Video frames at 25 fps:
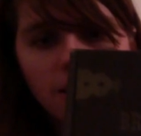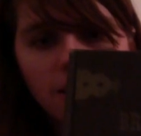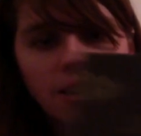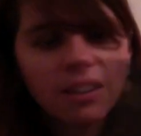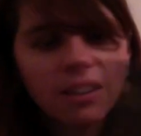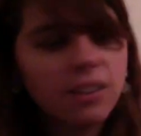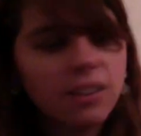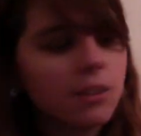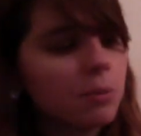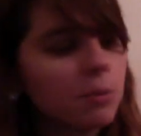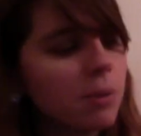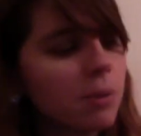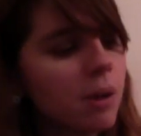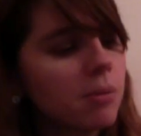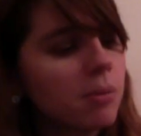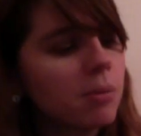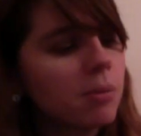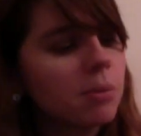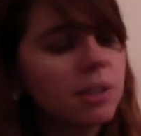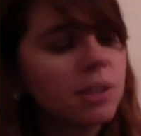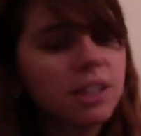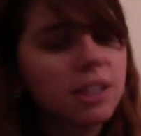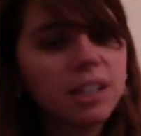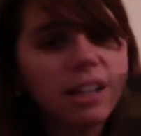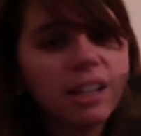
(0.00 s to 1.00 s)
this
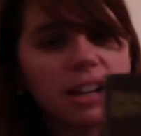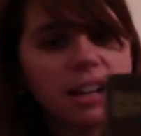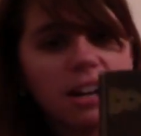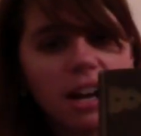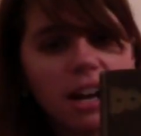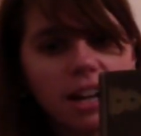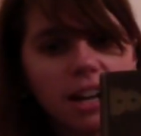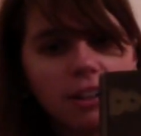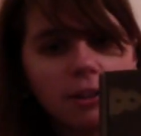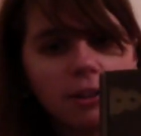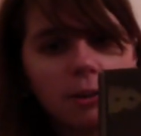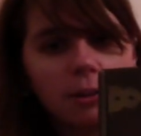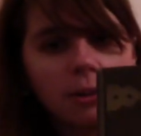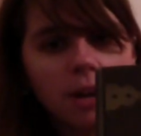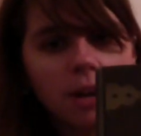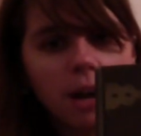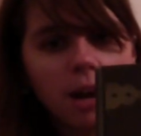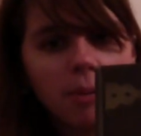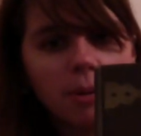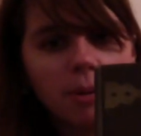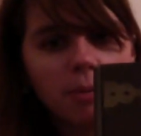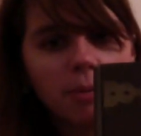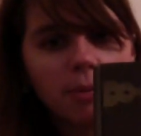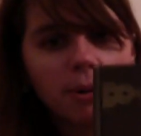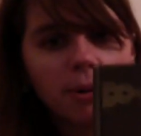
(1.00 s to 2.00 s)
probably not too
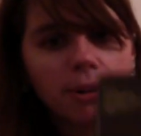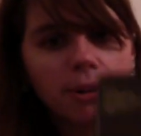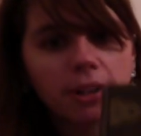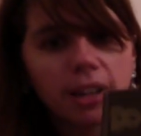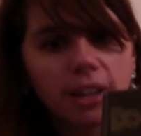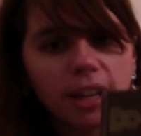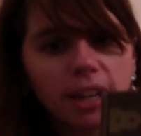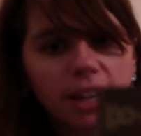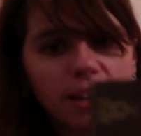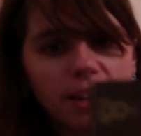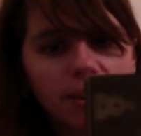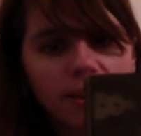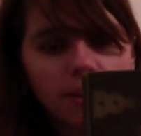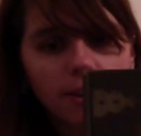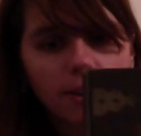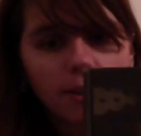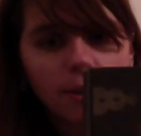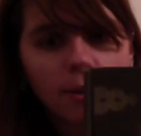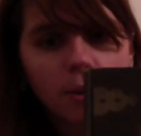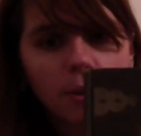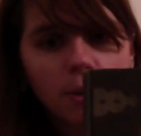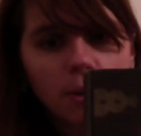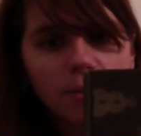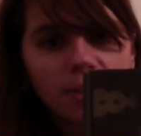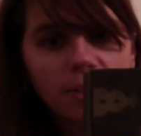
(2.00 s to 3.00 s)
common book, and
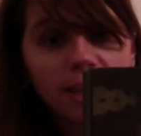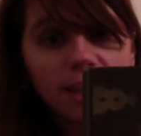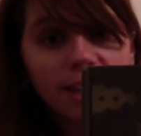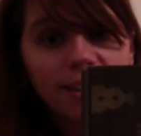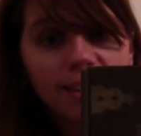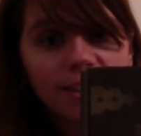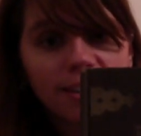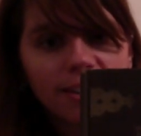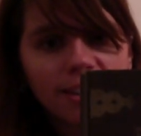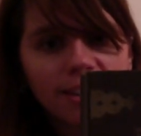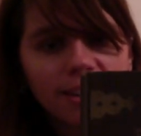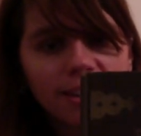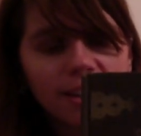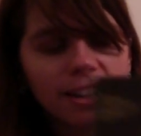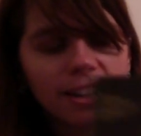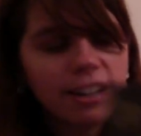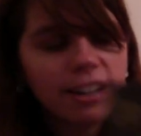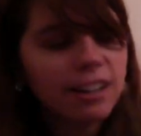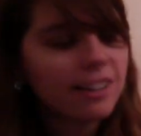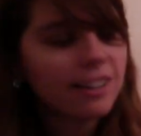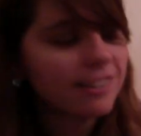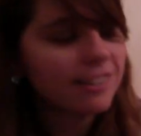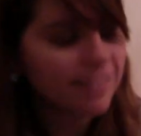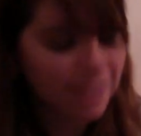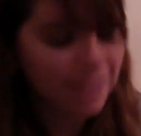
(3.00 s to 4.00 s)
so hopefully I can sell it on
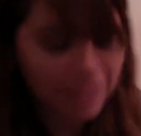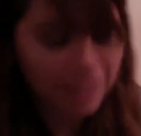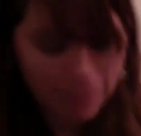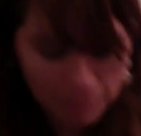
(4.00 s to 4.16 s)
Etsy.